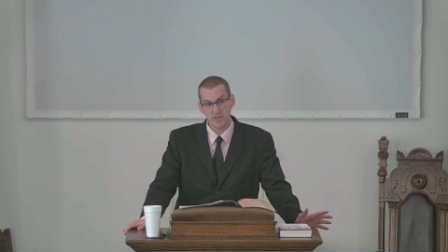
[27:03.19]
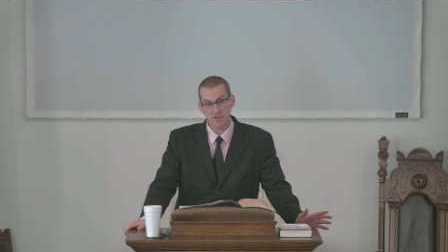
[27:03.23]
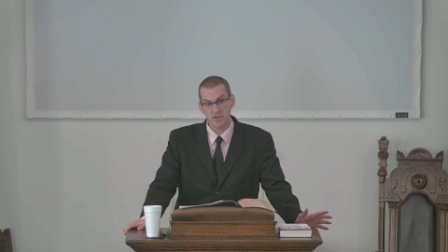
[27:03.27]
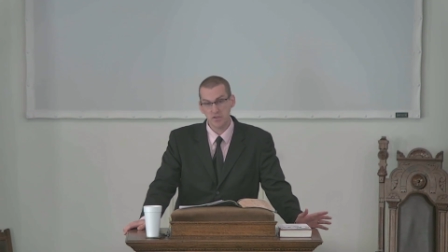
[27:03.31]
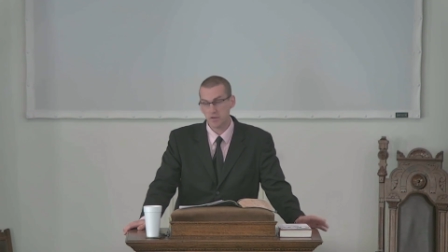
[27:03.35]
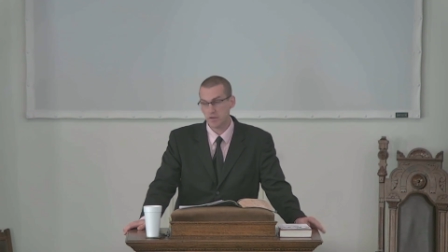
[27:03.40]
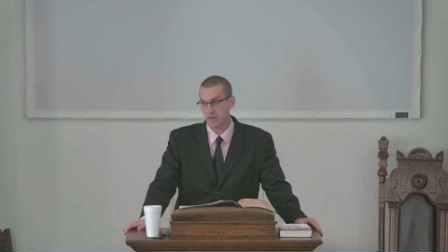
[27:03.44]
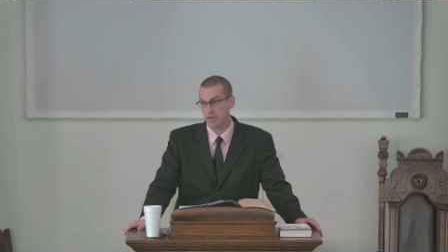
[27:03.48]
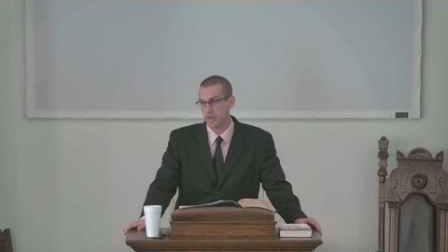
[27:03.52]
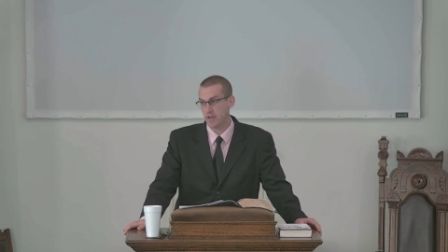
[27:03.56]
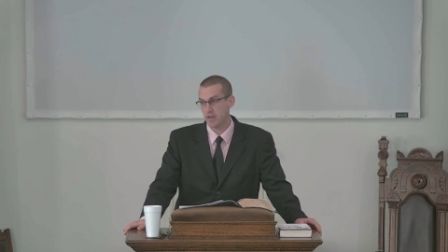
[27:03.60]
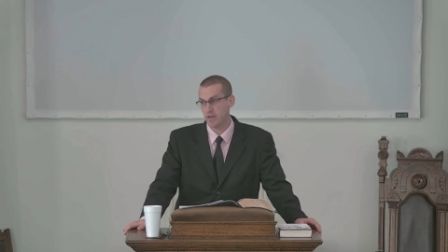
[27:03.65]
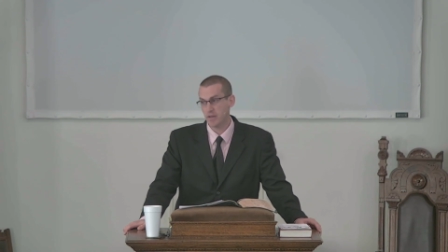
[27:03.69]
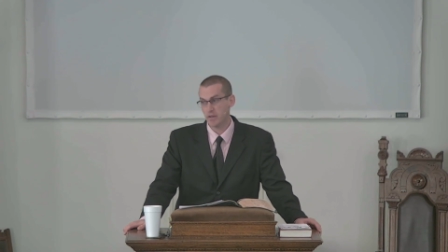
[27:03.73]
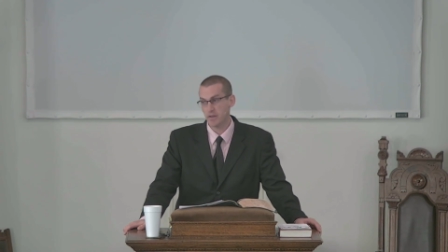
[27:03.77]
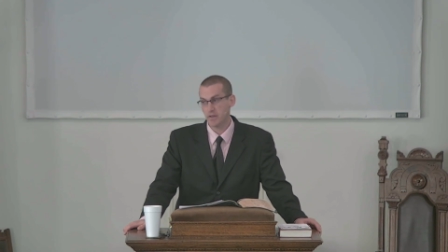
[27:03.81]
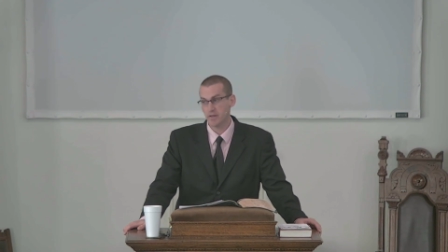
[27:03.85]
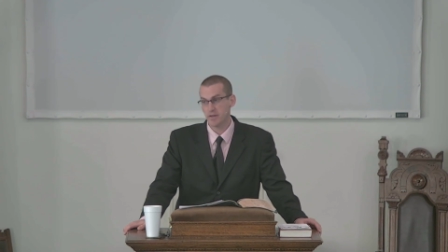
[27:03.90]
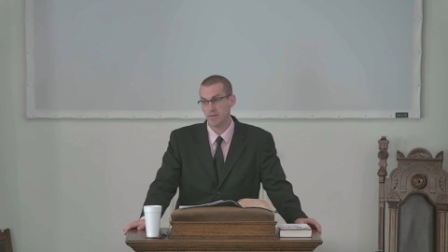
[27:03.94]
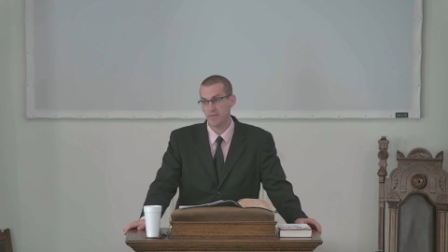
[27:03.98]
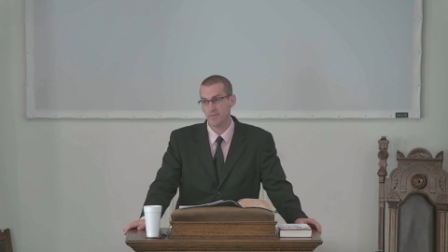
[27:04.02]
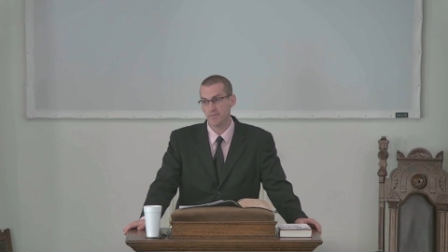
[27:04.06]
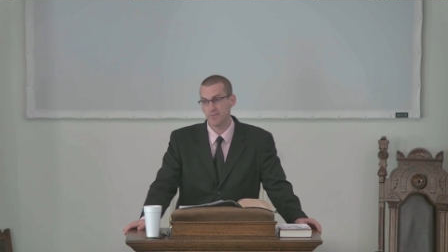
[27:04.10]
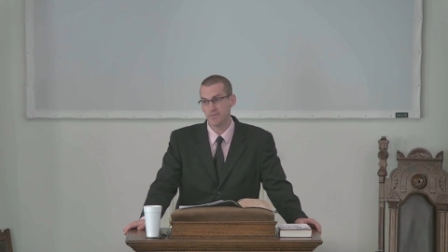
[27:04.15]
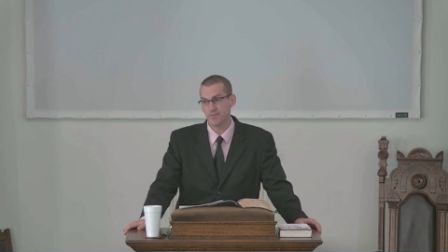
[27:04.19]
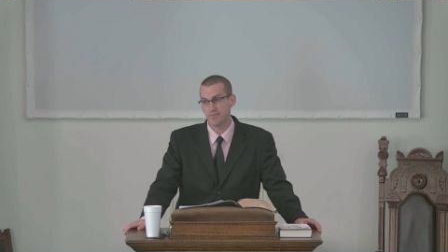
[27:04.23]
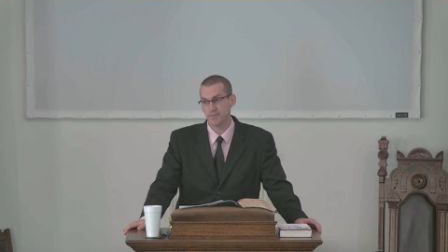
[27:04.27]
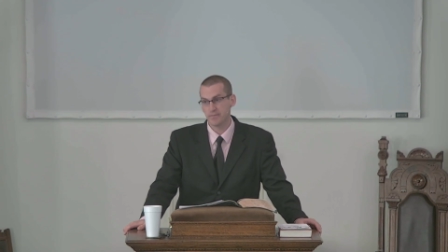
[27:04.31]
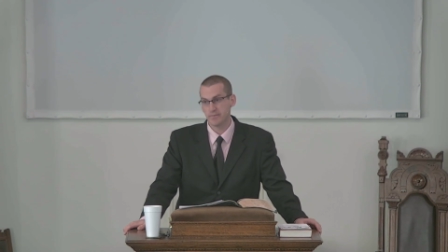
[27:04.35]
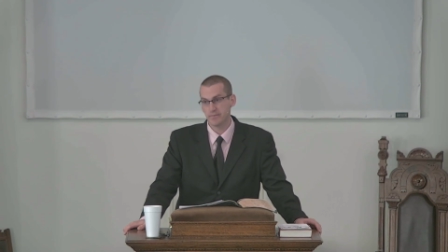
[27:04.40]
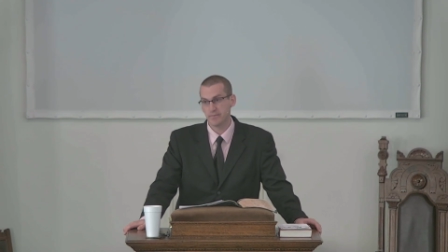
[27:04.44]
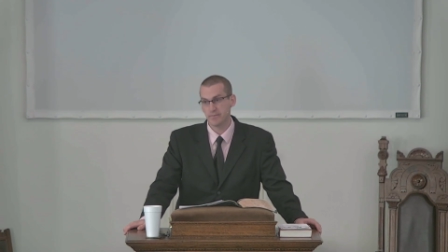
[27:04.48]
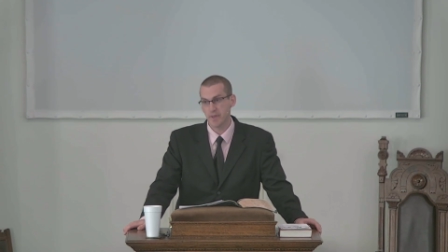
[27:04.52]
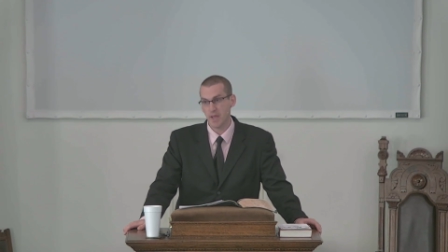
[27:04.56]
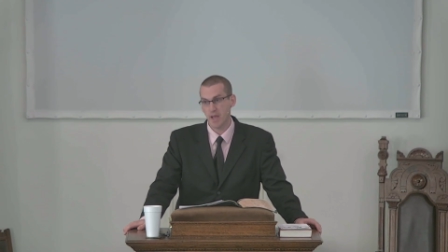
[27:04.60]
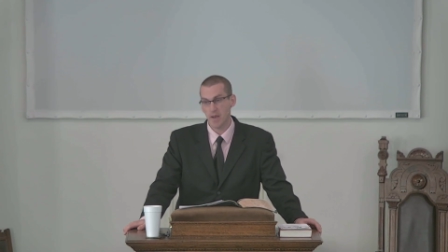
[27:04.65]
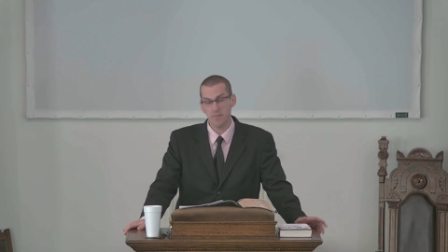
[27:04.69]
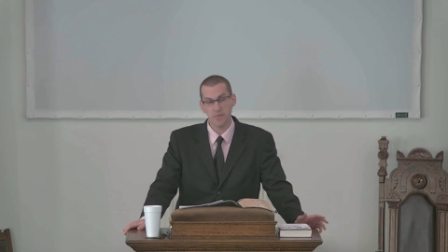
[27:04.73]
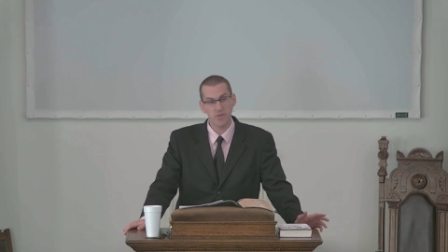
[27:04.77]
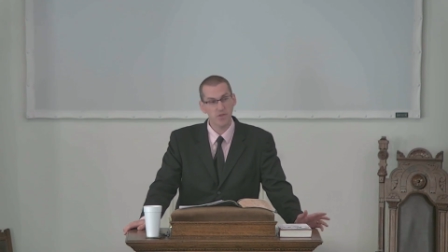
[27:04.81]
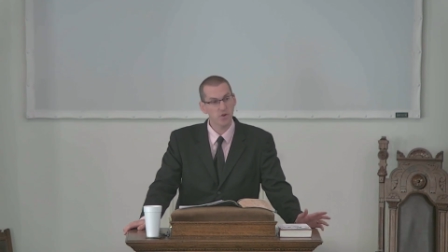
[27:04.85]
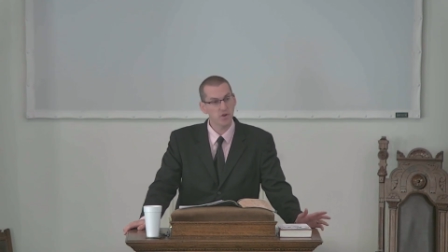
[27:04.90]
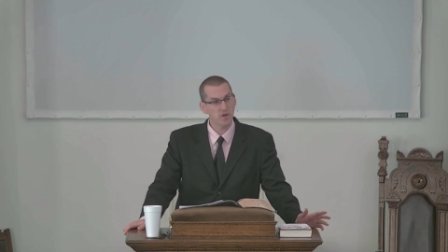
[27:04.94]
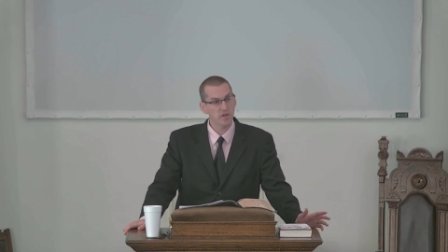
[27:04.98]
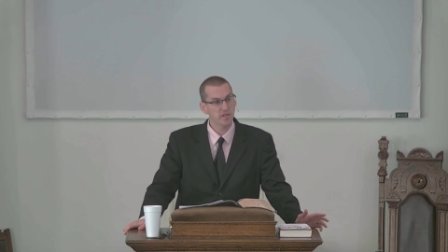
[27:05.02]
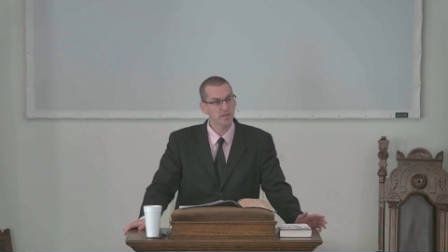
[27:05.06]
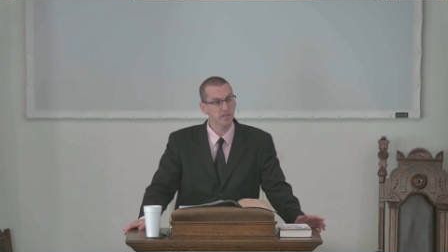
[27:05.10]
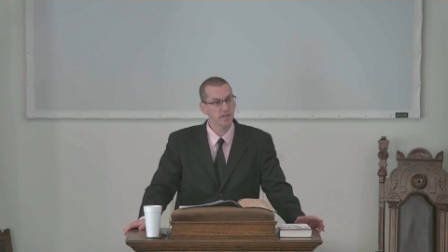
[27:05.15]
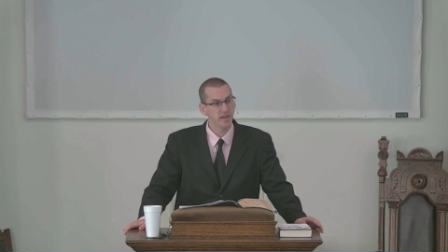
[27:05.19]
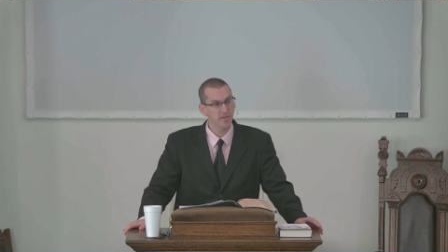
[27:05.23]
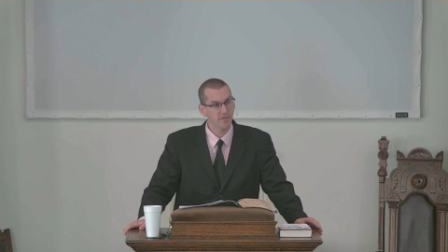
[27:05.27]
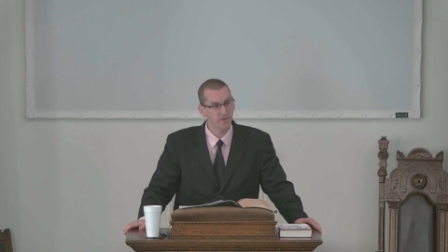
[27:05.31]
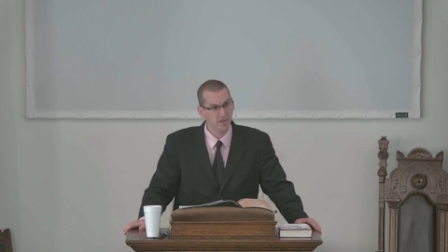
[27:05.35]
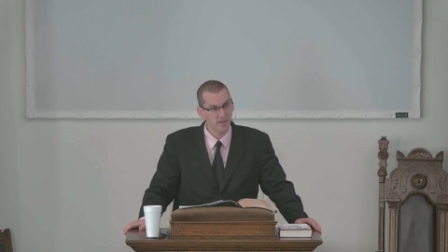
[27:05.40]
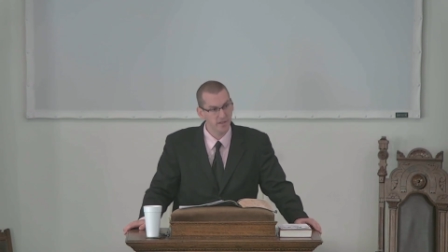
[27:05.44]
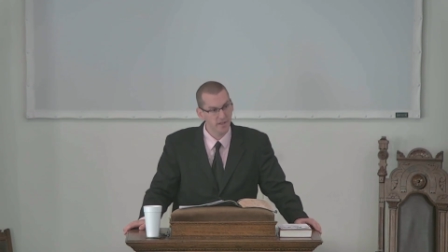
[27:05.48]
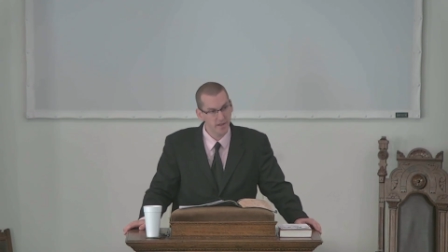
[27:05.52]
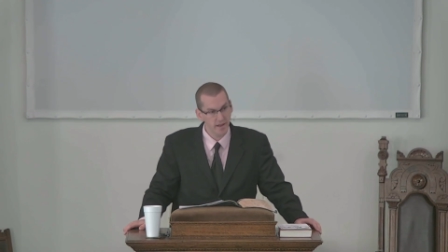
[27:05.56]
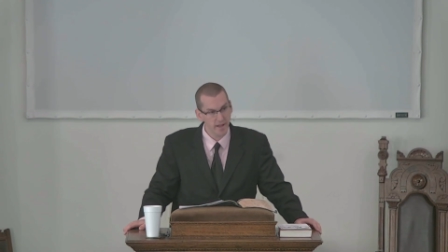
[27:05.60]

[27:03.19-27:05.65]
yesterday. I'm 37